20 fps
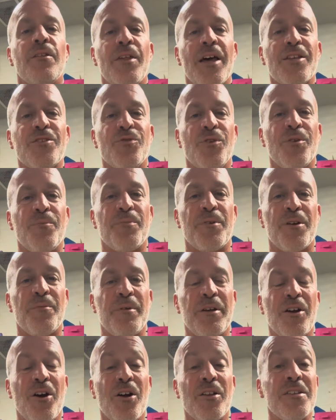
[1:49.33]
that's what it could
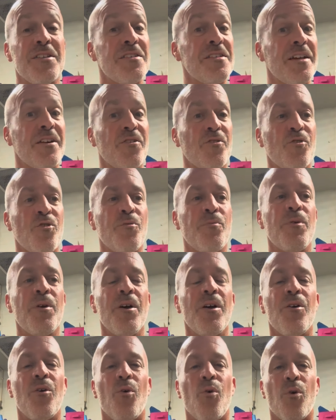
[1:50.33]
be called, the sticker group,
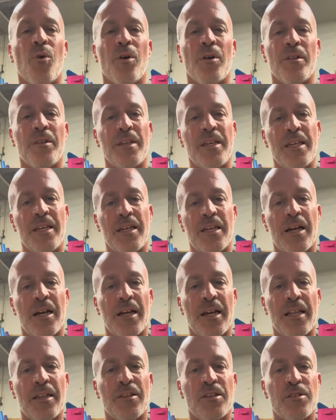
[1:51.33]
or the
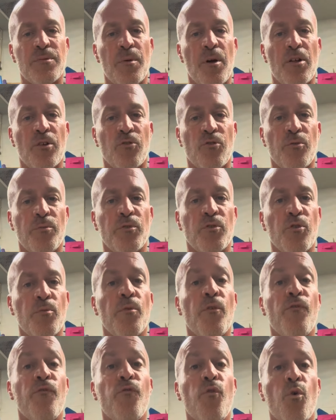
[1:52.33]
again the small group, the group
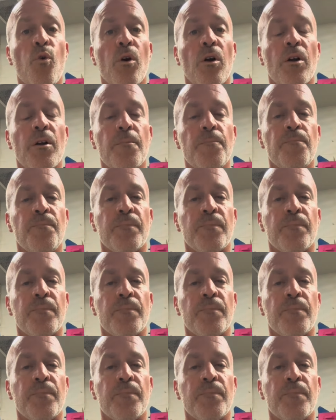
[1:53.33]
of four.